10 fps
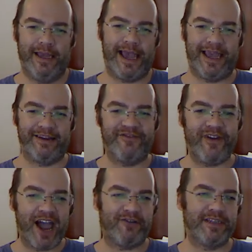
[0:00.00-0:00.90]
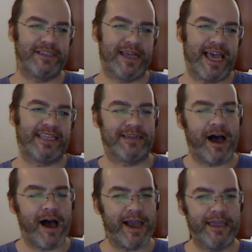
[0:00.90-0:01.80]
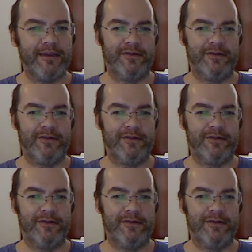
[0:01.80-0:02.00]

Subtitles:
and virus has an I,